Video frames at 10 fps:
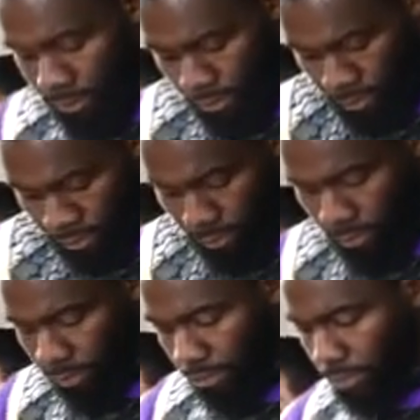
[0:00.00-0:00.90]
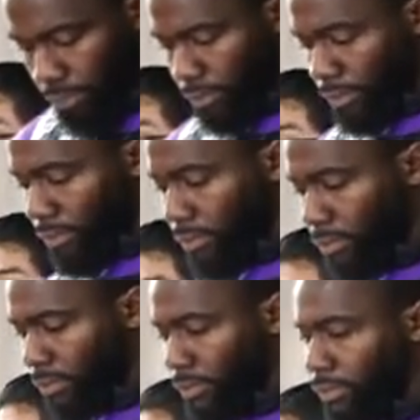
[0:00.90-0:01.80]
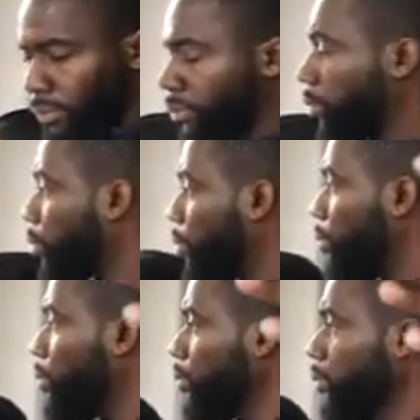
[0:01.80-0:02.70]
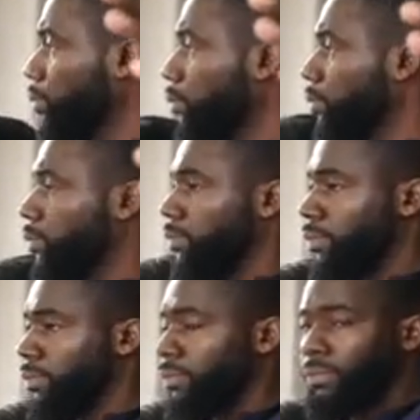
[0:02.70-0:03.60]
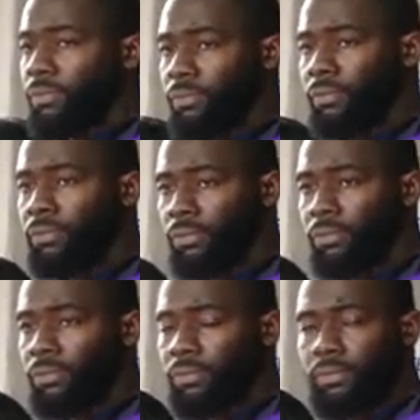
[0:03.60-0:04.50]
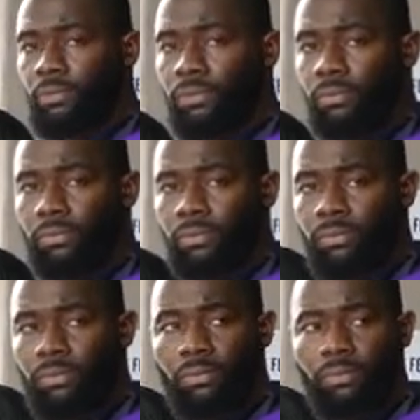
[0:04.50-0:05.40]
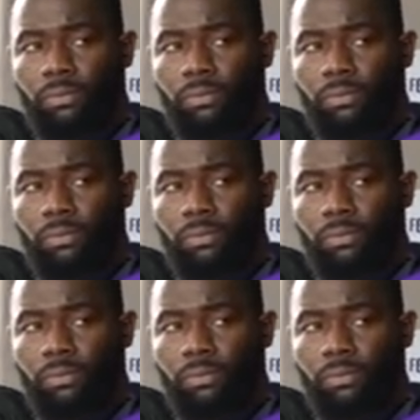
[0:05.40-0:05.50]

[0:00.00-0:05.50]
No words are spoken by the person on screen.